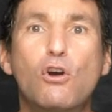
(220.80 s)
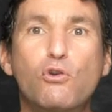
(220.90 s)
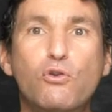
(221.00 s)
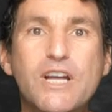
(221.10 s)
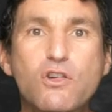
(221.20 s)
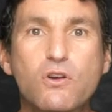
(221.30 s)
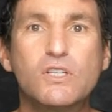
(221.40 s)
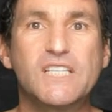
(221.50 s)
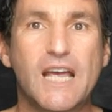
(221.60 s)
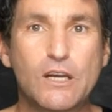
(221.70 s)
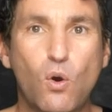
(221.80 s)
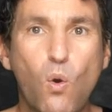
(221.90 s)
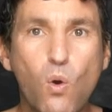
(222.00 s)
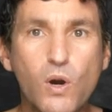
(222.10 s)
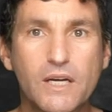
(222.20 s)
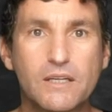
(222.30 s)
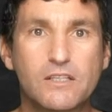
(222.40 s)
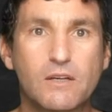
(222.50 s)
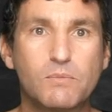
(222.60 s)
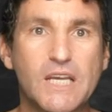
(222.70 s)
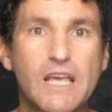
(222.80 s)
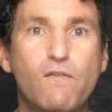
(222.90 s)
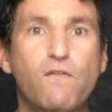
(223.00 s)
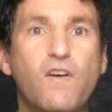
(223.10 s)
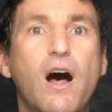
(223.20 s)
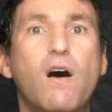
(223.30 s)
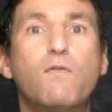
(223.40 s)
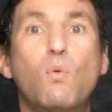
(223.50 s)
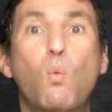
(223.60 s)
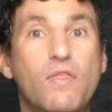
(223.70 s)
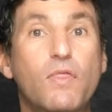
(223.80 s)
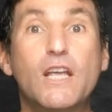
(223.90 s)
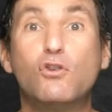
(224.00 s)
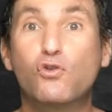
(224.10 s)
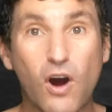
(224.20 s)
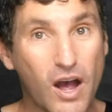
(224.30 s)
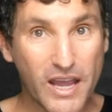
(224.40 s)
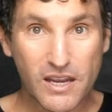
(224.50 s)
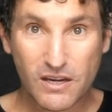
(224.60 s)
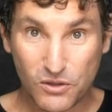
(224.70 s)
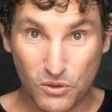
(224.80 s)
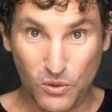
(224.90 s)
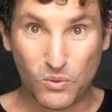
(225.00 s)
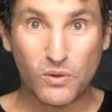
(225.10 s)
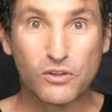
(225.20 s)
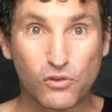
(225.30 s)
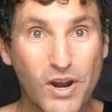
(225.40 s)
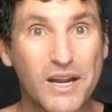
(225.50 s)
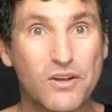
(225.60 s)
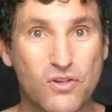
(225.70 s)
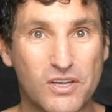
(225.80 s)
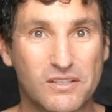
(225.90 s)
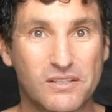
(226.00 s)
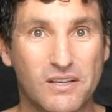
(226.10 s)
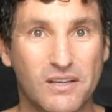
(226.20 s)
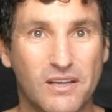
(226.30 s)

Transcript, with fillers: Creatures and organisms evolve when they try new strategies.